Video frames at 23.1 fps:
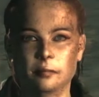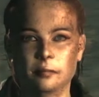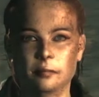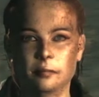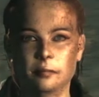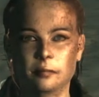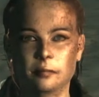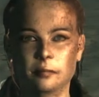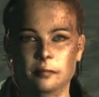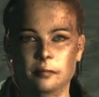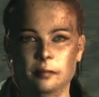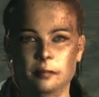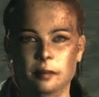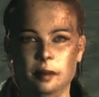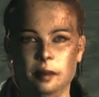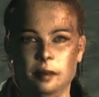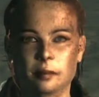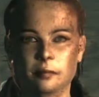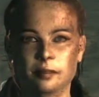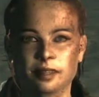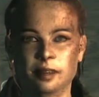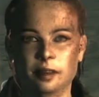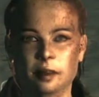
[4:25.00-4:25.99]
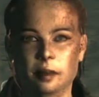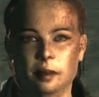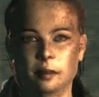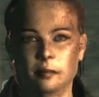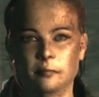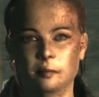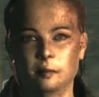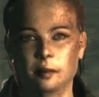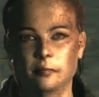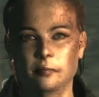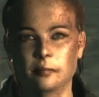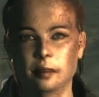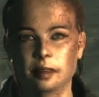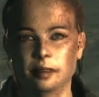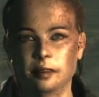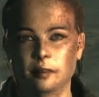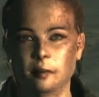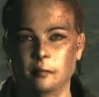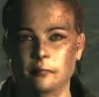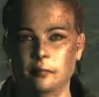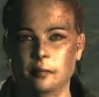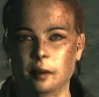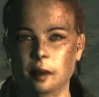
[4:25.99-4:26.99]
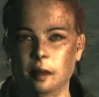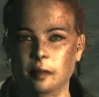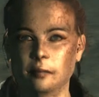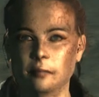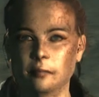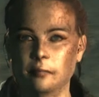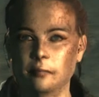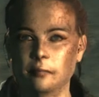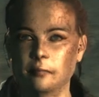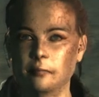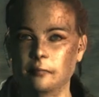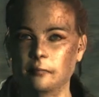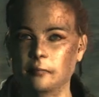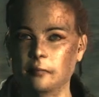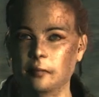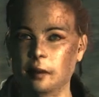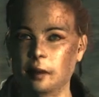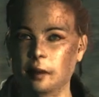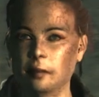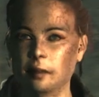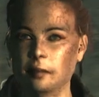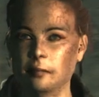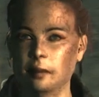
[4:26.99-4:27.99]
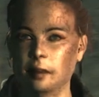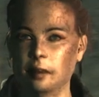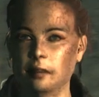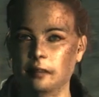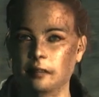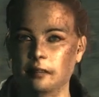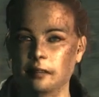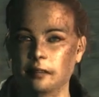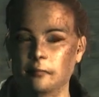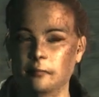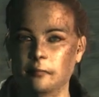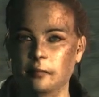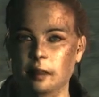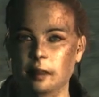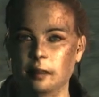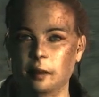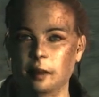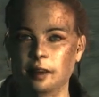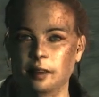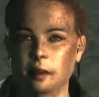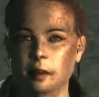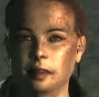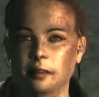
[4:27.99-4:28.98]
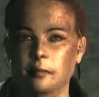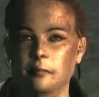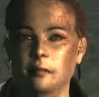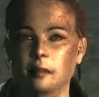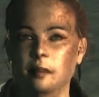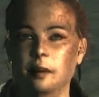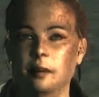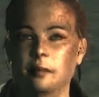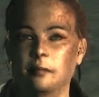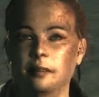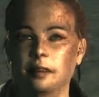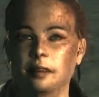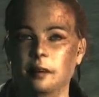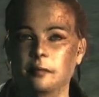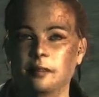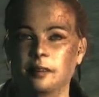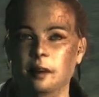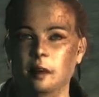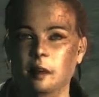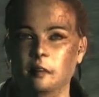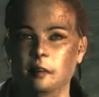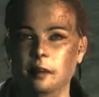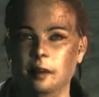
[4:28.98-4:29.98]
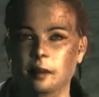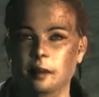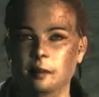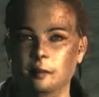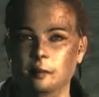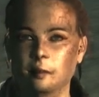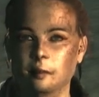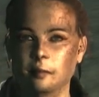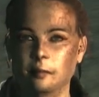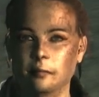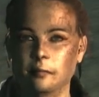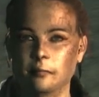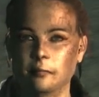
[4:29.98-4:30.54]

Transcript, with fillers: Obadiah's paying me. I can't promise you money, but I have um, some medical supplies I can share.